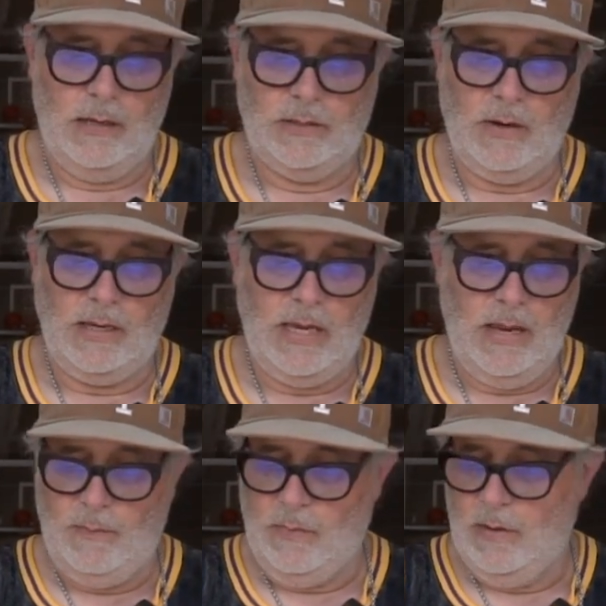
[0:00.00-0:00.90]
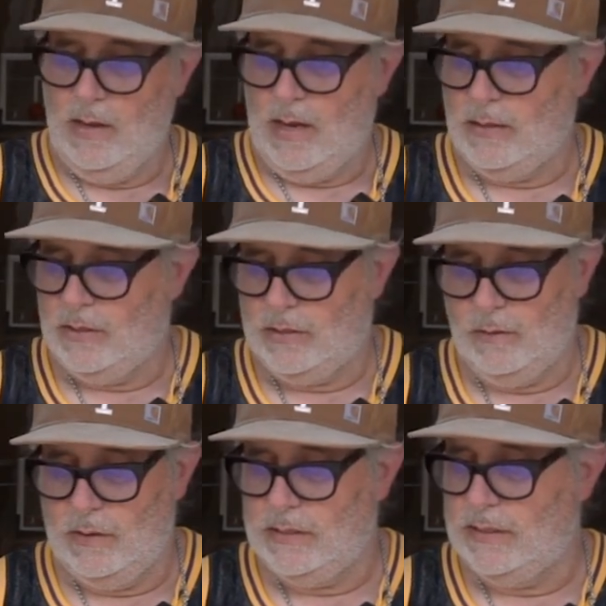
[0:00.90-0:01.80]
so I just
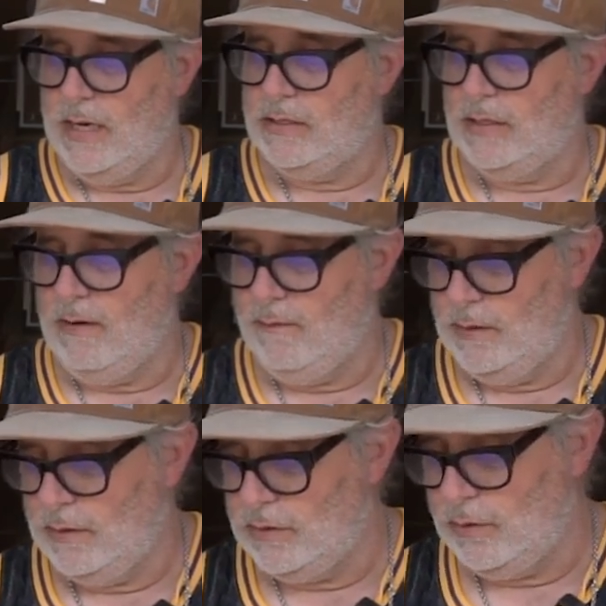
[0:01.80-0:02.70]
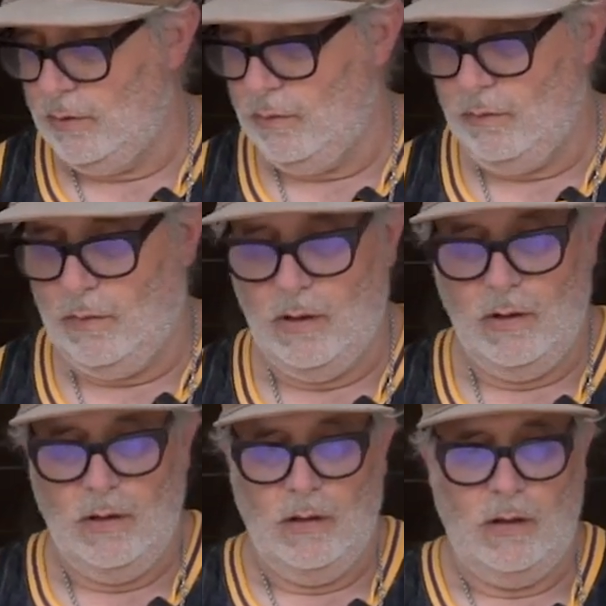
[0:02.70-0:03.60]
do this section, everything's glued
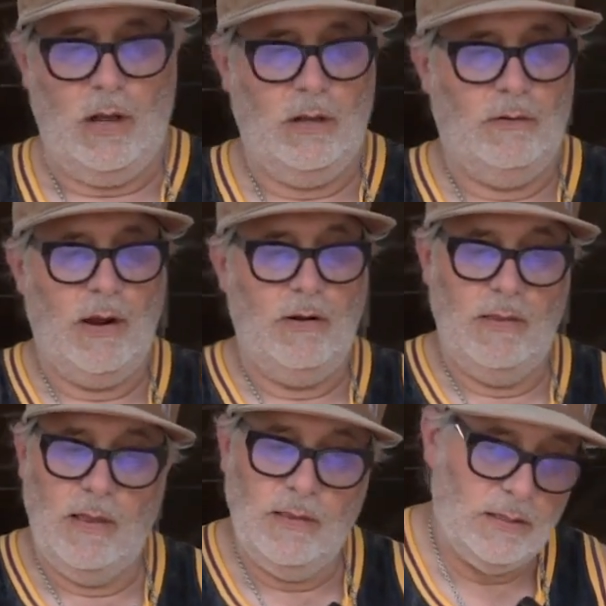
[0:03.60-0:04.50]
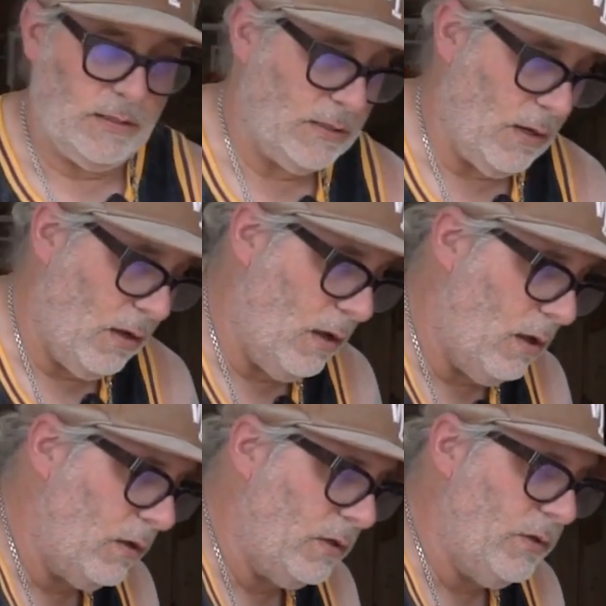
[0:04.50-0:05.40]
all around, and then this is
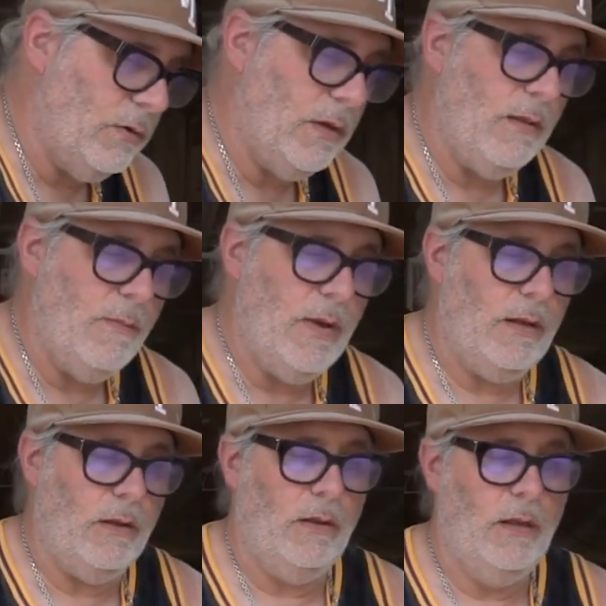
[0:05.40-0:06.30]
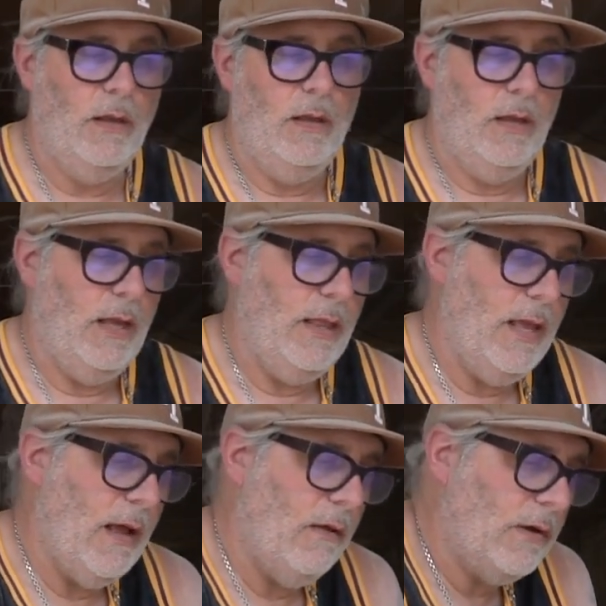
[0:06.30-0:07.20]
all glued in the middle, and
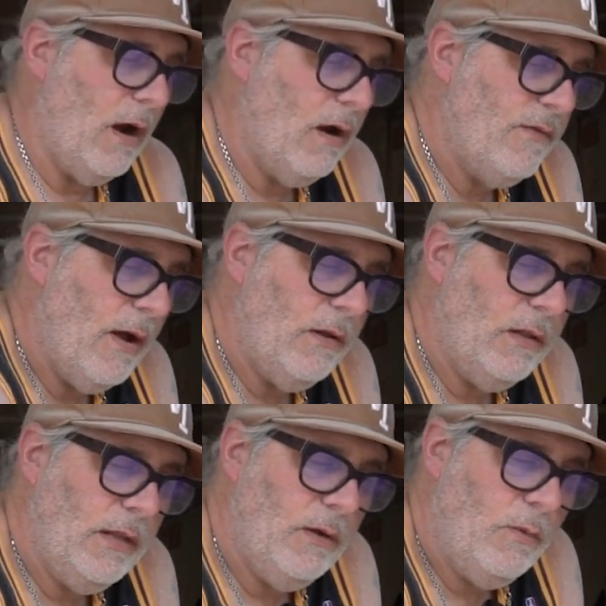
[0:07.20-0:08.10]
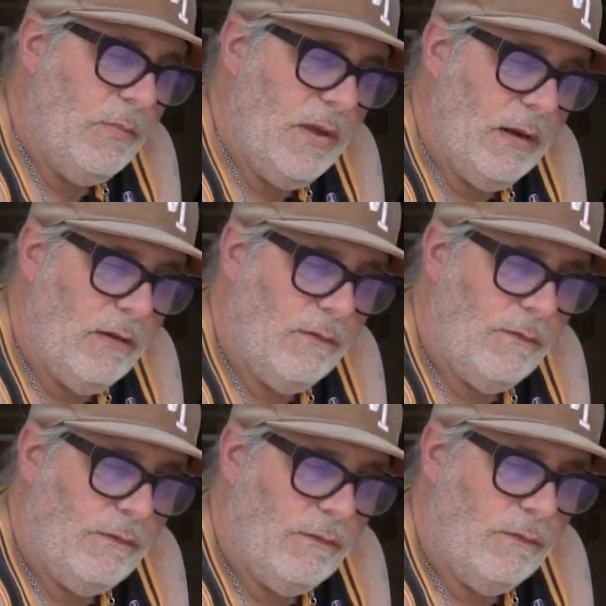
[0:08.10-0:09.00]
then I'll carve out a little bit
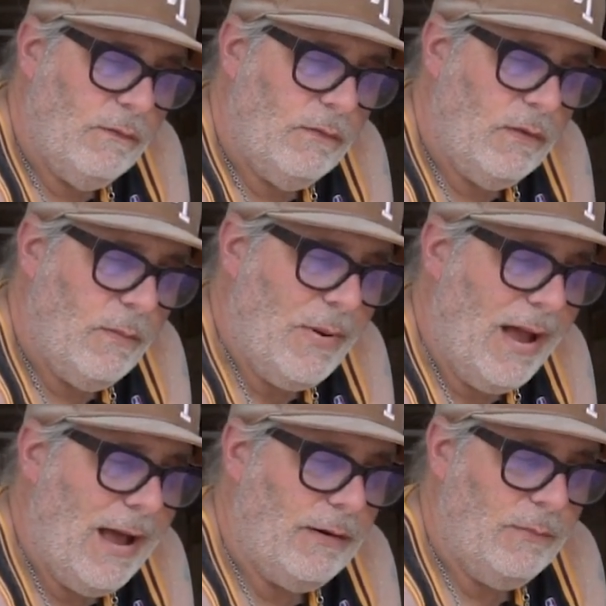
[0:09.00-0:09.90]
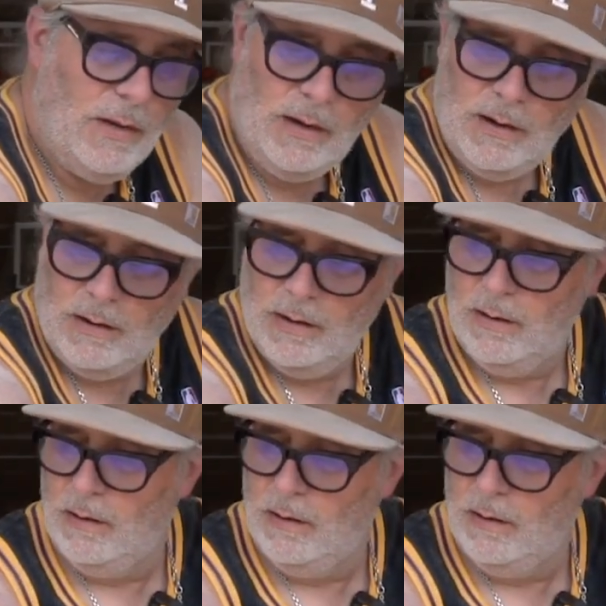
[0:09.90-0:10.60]
of the bottom here,